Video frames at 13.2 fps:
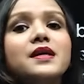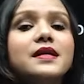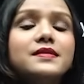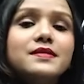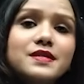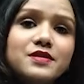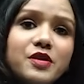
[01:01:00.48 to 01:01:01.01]

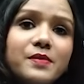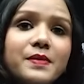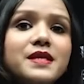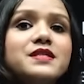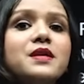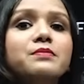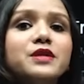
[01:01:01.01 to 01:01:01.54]
this remains
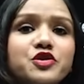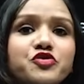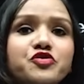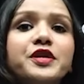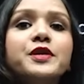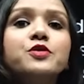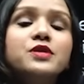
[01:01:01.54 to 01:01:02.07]
a mystery
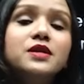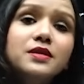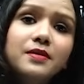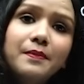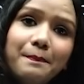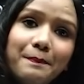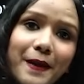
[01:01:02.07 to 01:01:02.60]
to the
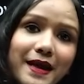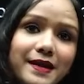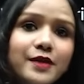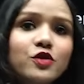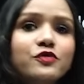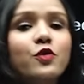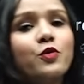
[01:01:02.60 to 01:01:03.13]
pilot
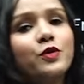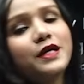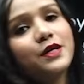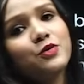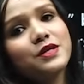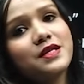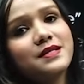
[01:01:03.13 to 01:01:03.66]
of Old
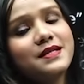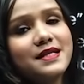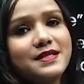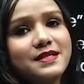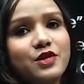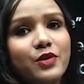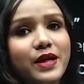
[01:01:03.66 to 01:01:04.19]
Dakota
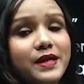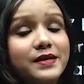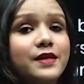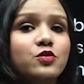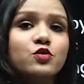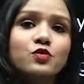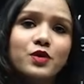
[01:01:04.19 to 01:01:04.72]
DS-08, that
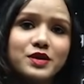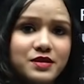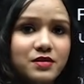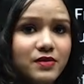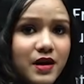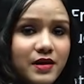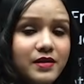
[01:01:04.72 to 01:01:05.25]
who was the
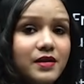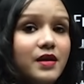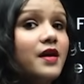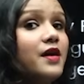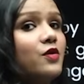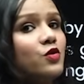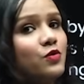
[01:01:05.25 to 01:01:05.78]
one,
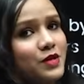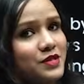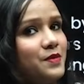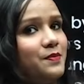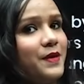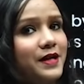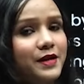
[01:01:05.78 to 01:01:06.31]
who was the
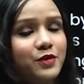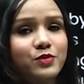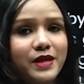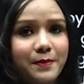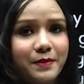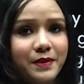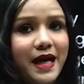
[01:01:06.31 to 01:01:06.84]
pilot who
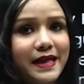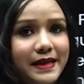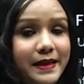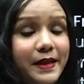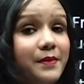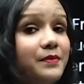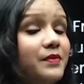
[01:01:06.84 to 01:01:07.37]
kept guiding
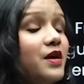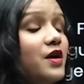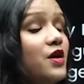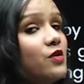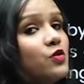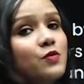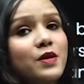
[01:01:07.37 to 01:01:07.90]
him,
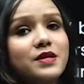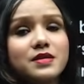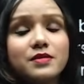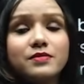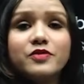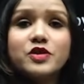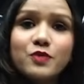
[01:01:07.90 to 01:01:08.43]

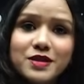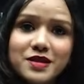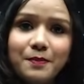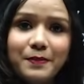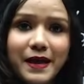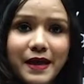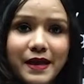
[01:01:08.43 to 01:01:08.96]
which was the
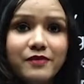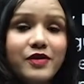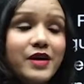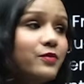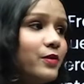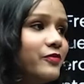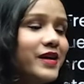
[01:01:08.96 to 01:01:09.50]
plane,
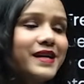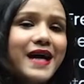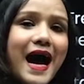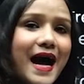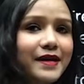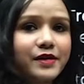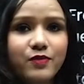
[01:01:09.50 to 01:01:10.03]
where had
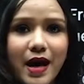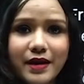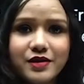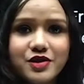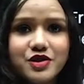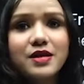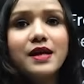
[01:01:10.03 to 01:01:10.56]
it
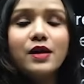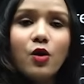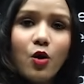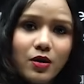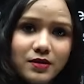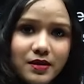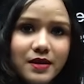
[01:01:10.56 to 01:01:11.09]
vanished,
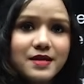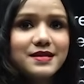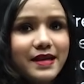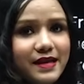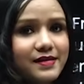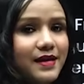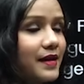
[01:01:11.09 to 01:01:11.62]
all things
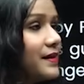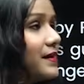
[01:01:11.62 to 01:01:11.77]
like that,